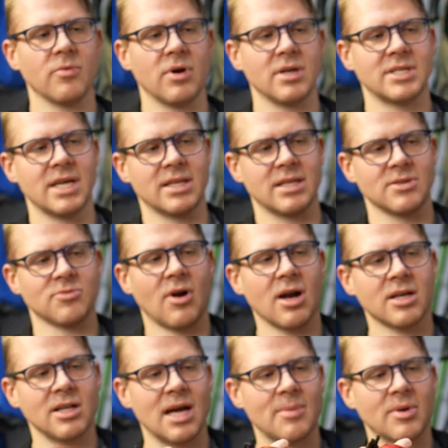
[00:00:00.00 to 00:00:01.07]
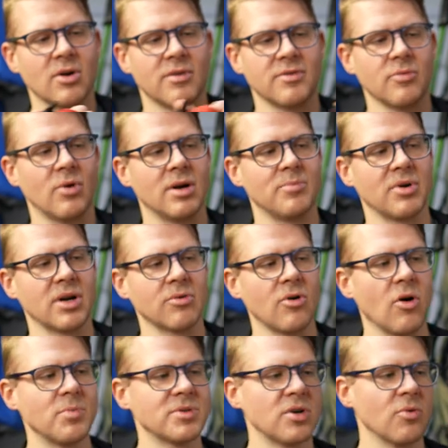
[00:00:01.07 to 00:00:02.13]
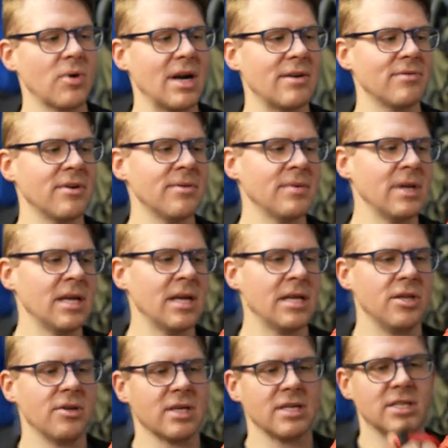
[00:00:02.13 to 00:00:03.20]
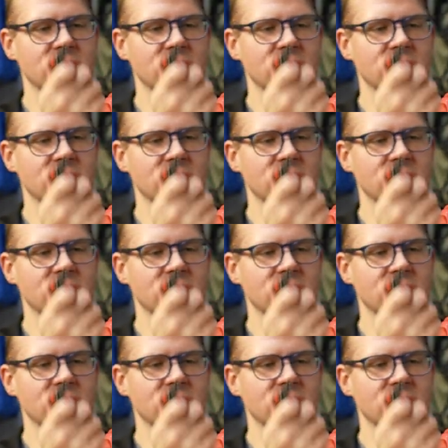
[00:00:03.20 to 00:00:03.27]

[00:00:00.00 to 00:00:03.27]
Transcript: want to take this rock climbing or if you want to bring ropes or whatever, you can